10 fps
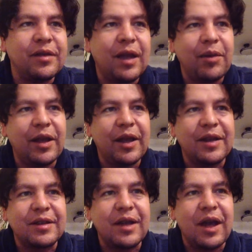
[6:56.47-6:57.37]
labeling it
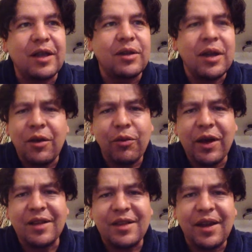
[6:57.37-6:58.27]
as science, when
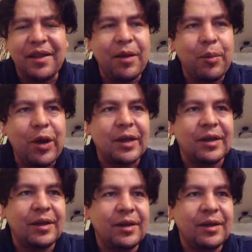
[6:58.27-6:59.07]
it's anything but.